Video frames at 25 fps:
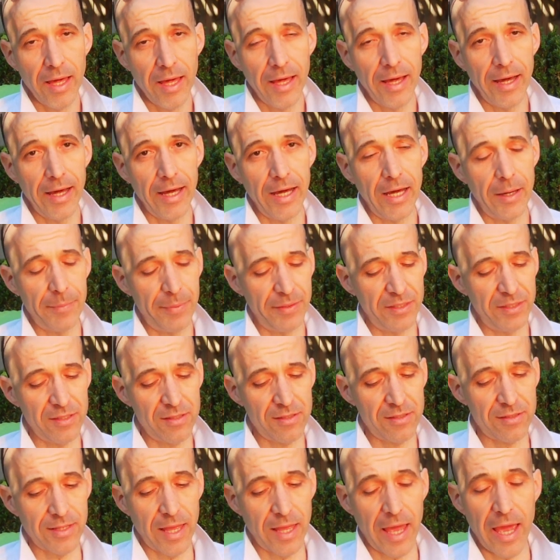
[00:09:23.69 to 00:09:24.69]
at this
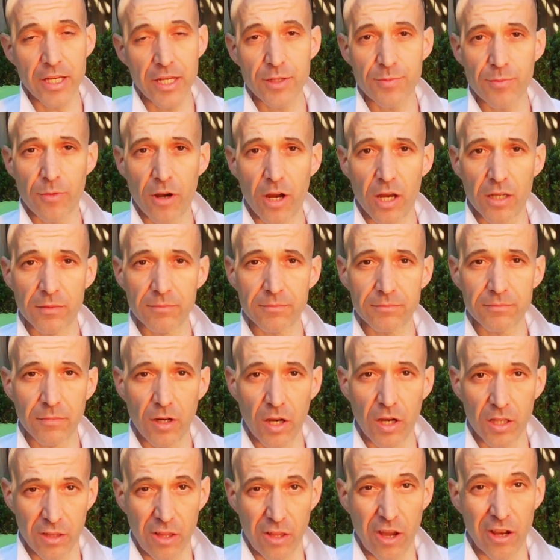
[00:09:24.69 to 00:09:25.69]
stage my
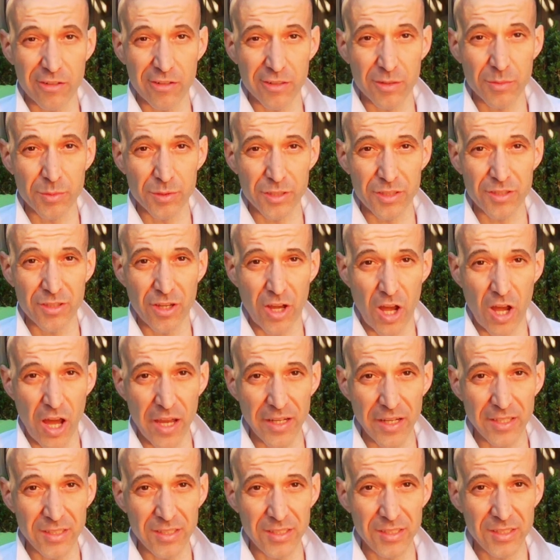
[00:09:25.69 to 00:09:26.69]
lycra was tight,